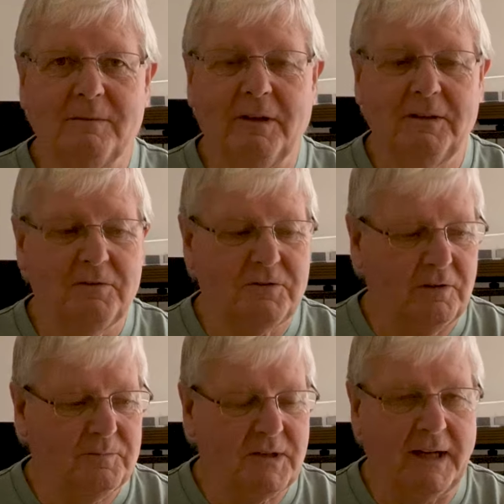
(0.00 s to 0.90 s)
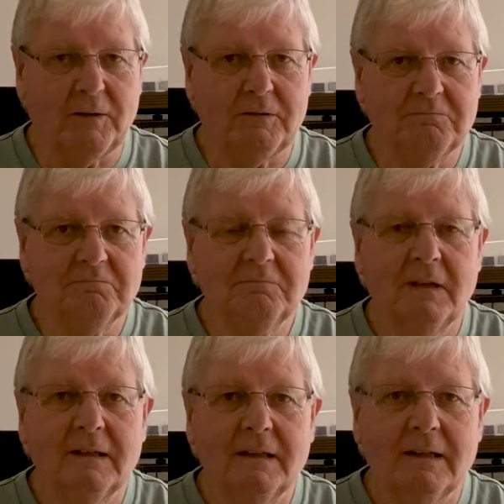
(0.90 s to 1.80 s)
to my YouTube channel.
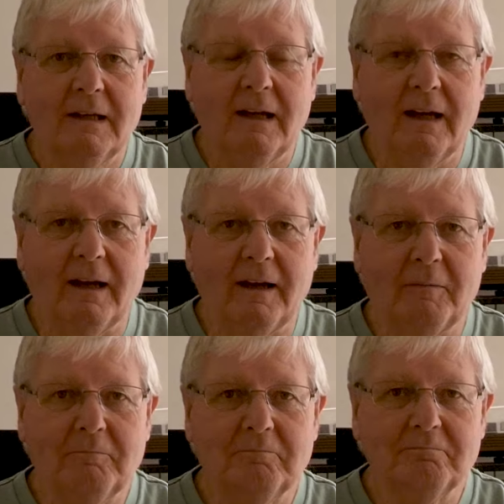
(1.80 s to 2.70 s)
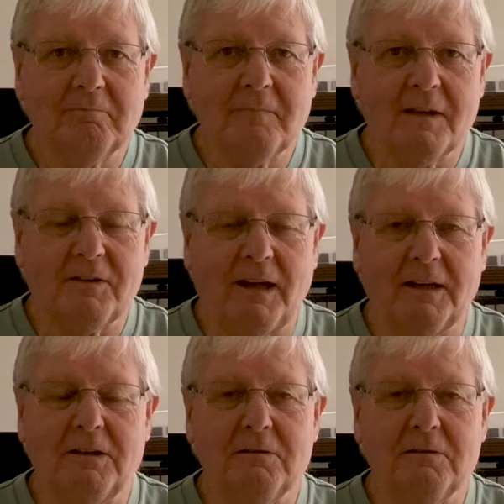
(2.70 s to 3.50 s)
Thank